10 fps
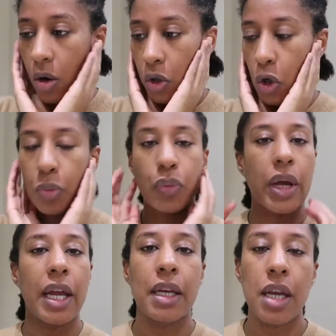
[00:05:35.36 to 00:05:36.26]
your
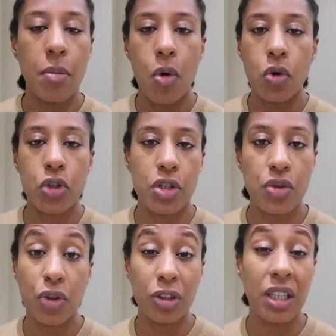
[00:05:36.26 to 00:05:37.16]
brain emotions
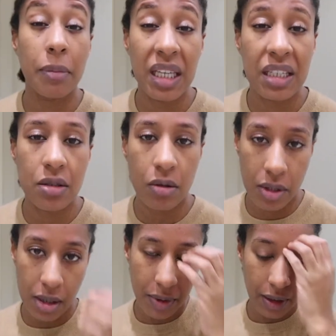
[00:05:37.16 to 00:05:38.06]
for dummies or
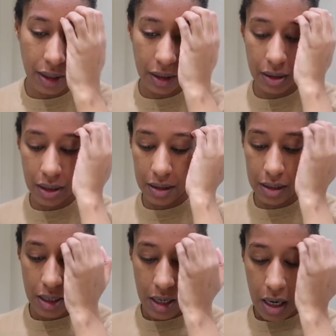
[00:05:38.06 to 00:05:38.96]
something like
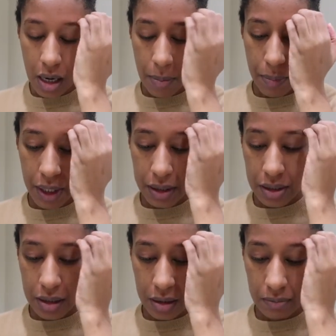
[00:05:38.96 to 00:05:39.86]
that.
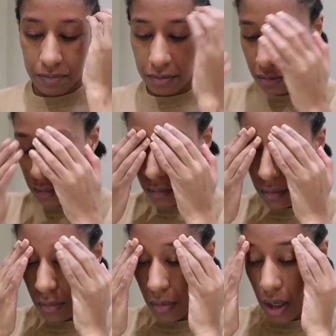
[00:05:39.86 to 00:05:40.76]
But
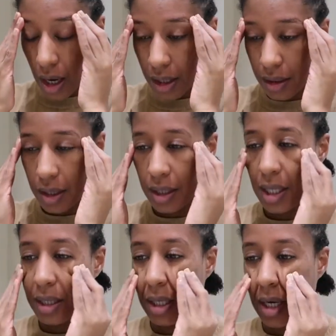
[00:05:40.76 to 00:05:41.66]
I think
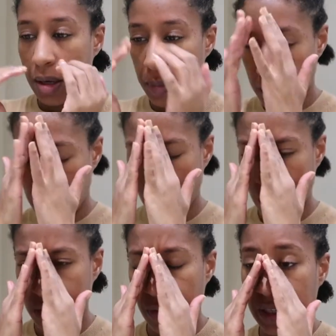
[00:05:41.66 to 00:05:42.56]
that there are better
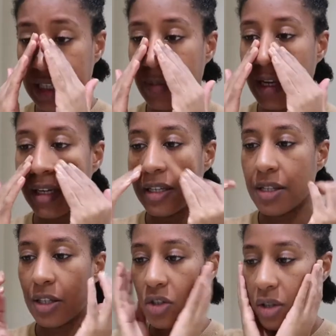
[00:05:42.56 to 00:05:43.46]
ways of explaining
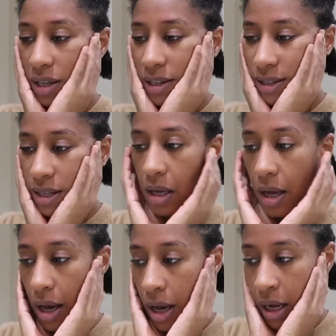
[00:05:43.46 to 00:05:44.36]
such things.
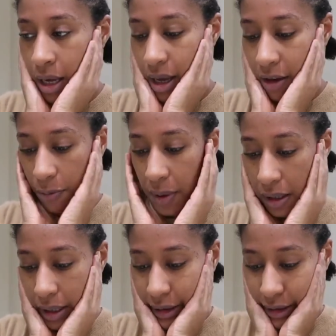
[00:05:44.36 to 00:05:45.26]
I have
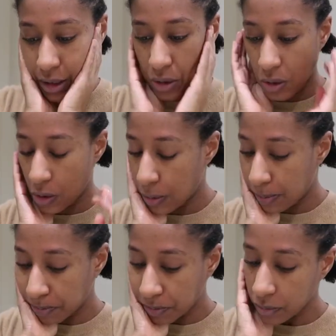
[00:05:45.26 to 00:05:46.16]
been lucky
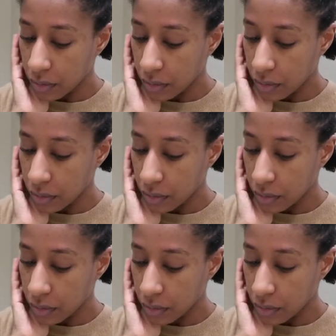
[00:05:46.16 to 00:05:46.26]
to